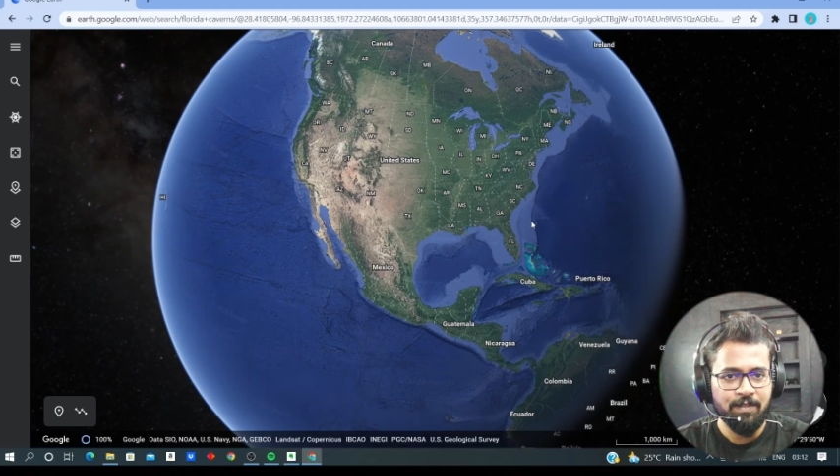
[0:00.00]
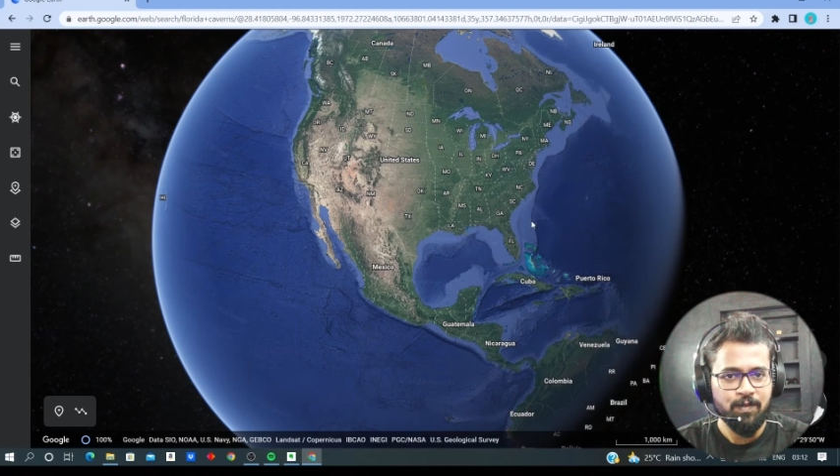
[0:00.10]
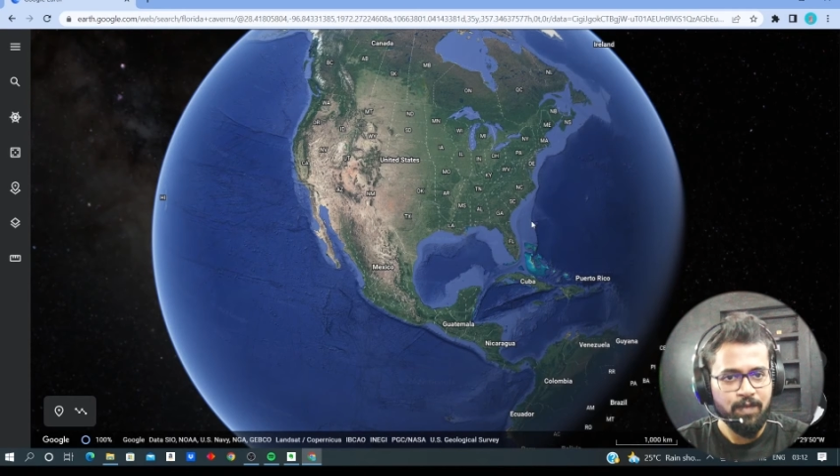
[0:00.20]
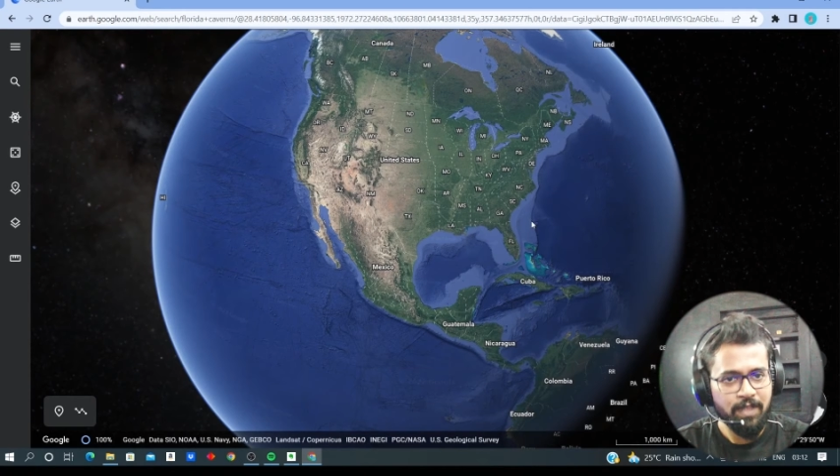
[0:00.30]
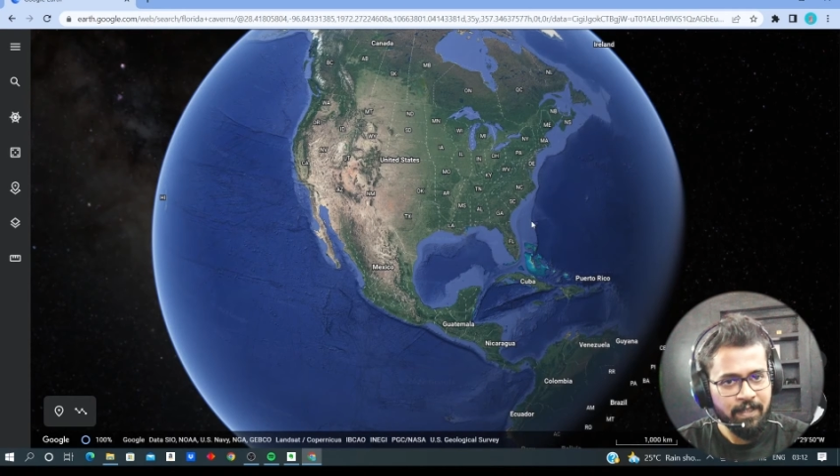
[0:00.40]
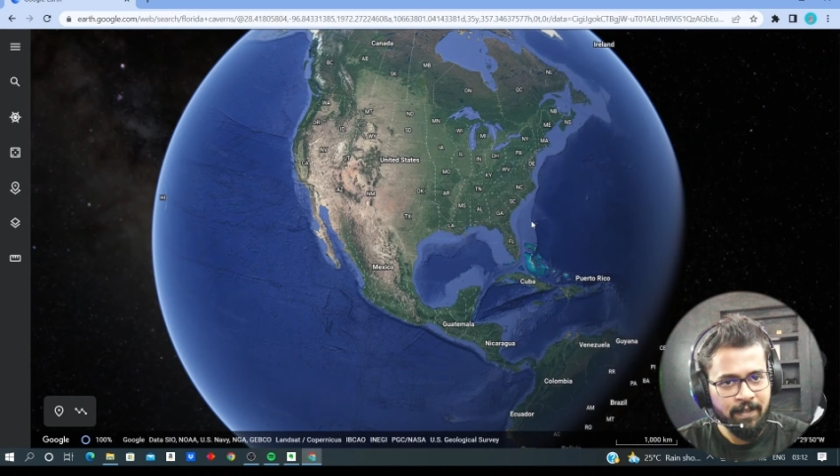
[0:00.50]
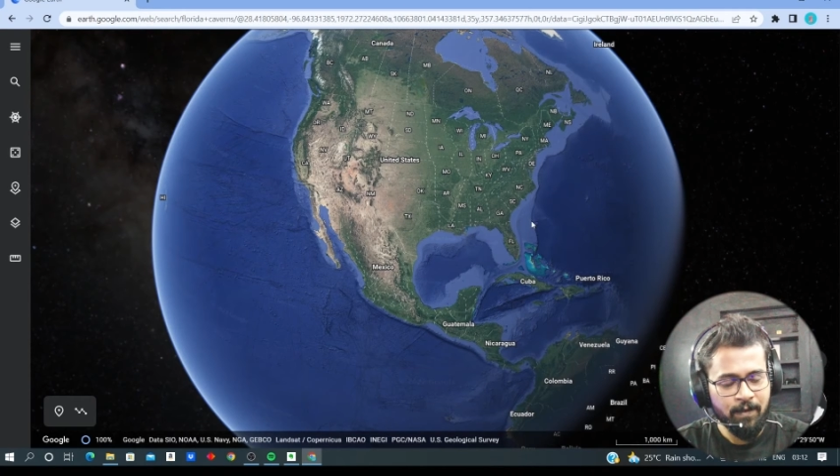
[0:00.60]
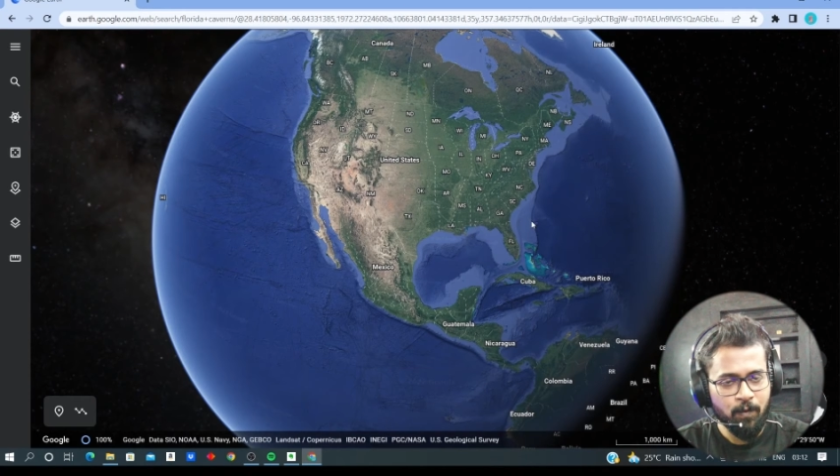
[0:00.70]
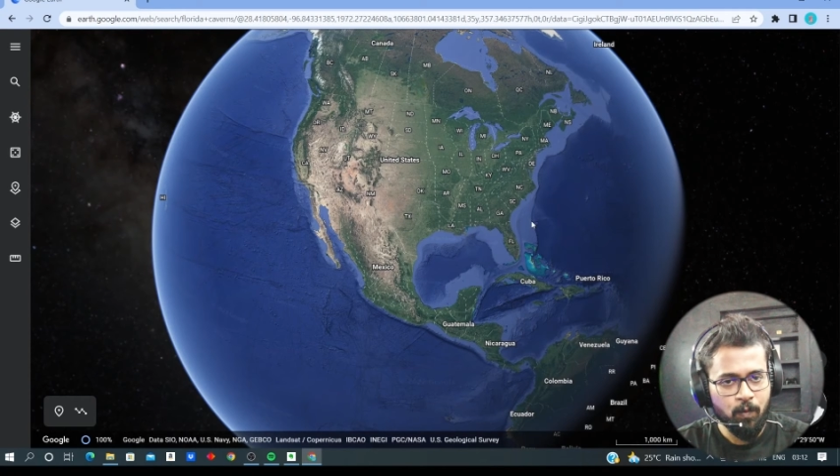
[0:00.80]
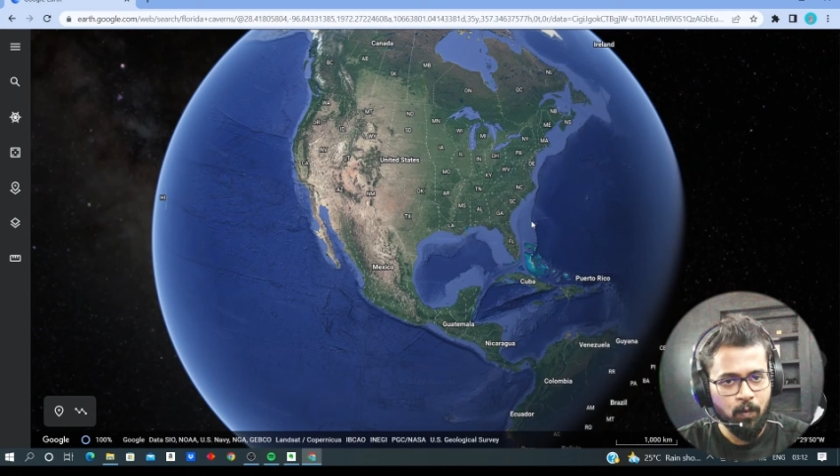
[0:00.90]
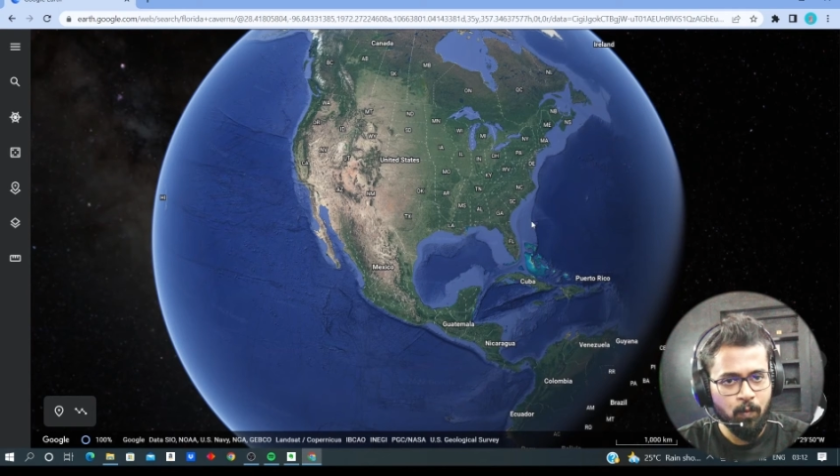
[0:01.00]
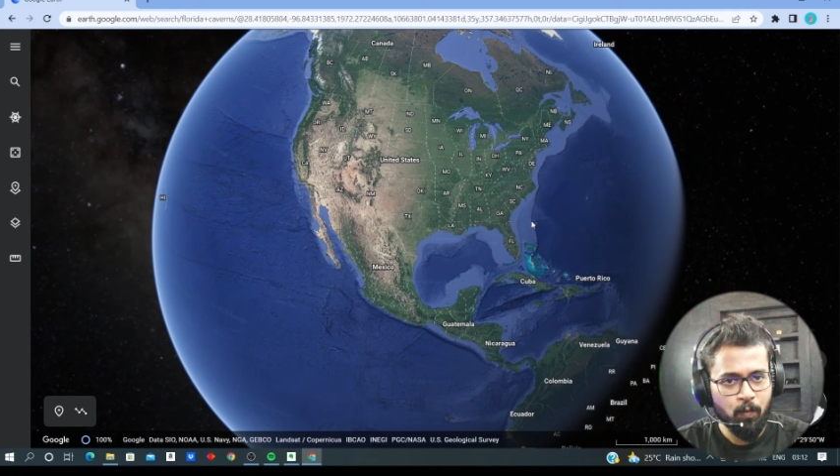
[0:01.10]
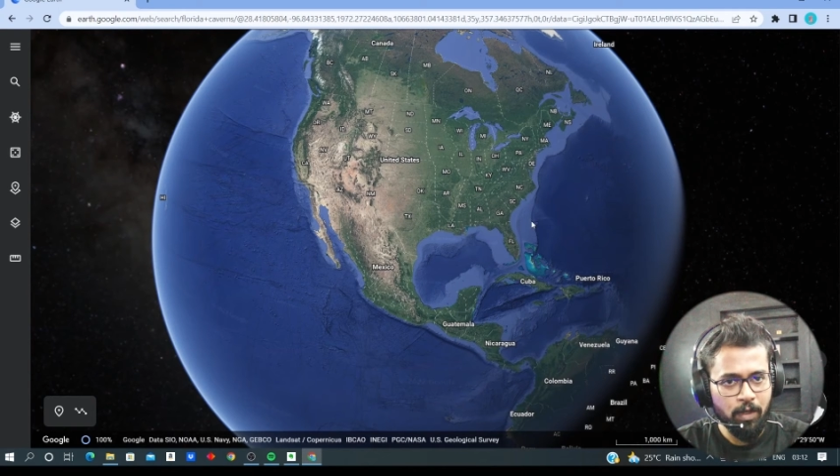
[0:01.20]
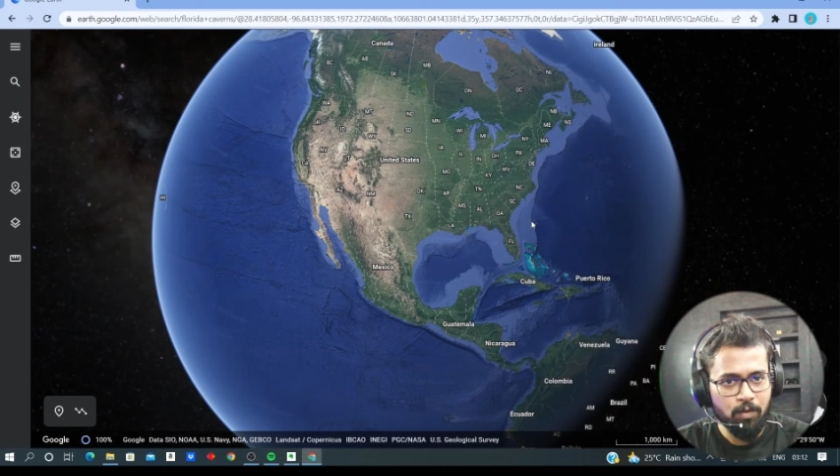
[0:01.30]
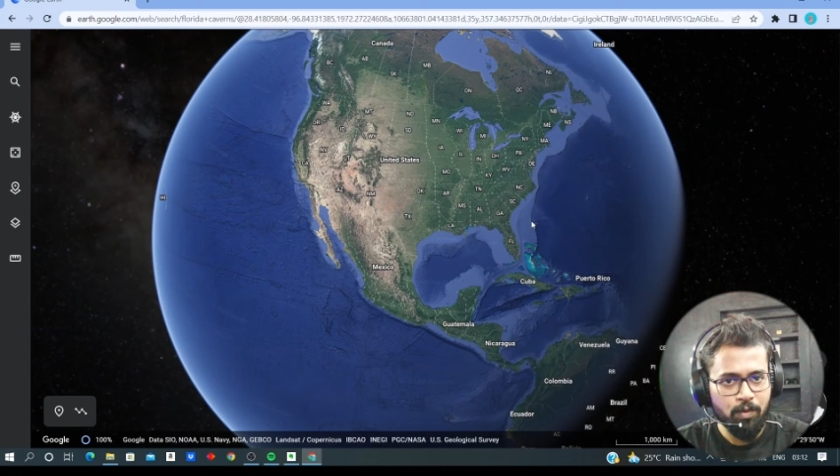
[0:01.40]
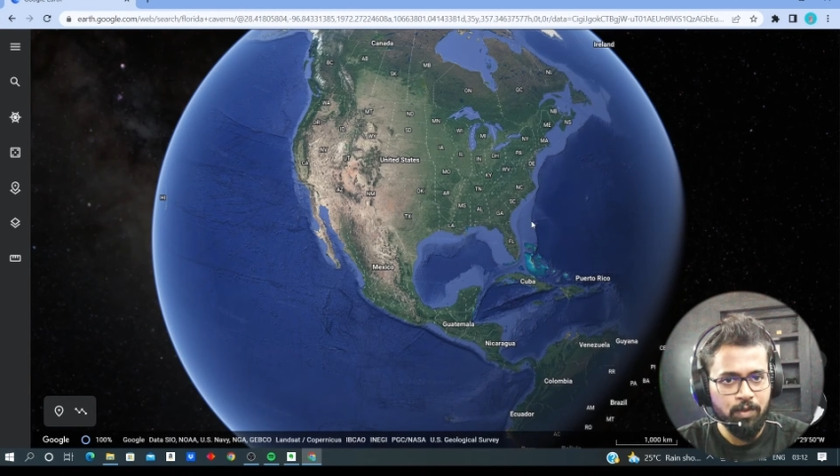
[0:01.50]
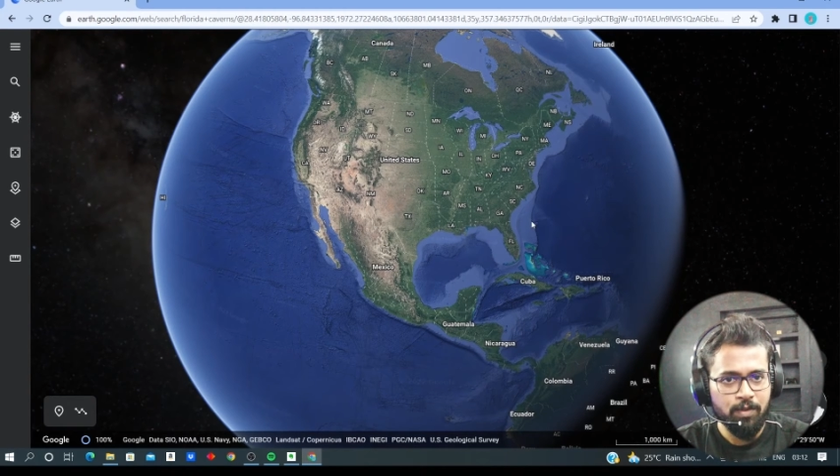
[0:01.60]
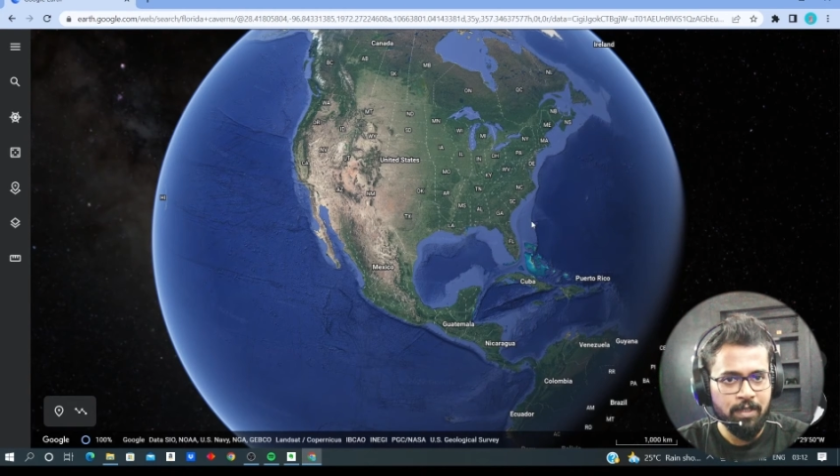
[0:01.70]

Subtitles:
Today we are going to